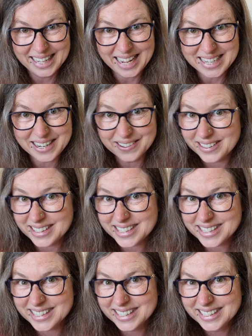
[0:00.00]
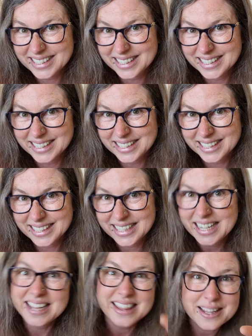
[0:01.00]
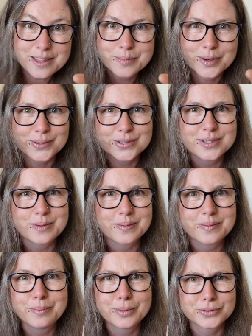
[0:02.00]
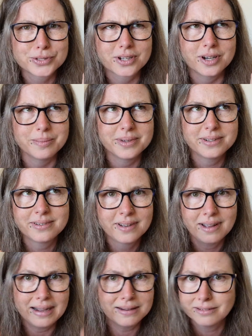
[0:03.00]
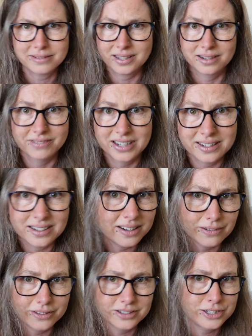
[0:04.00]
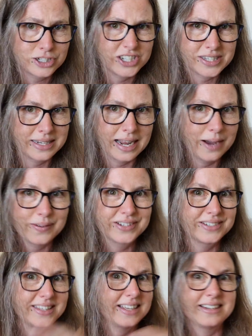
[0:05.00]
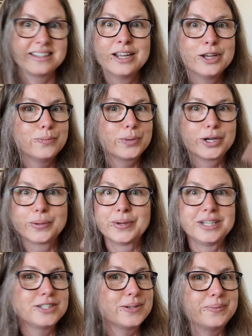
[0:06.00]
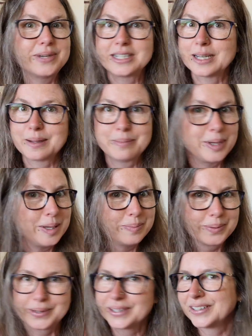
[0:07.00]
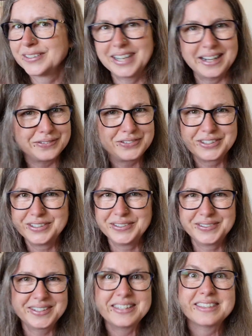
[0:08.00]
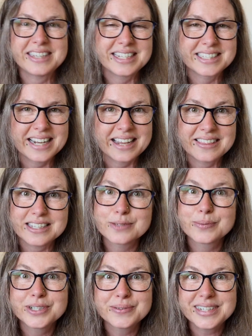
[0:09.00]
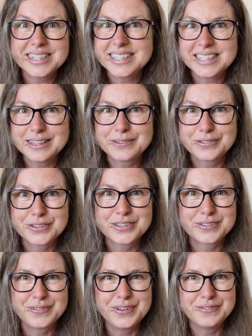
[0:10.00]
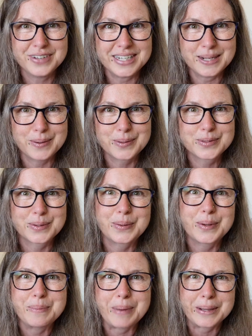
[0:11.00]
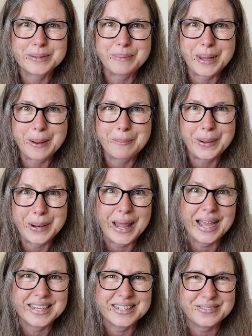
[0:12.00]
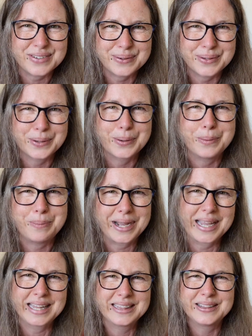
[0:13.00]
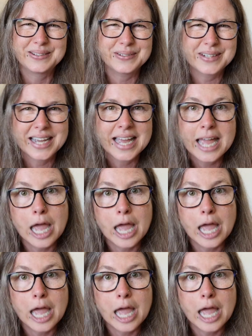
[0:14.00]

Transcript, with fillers: Any others? They're the most the most common. I can't think of any others just now because then we go into wishing people a good afternoon and things like this, which we did in the first few videos, all about being polite. If you want to go back and look,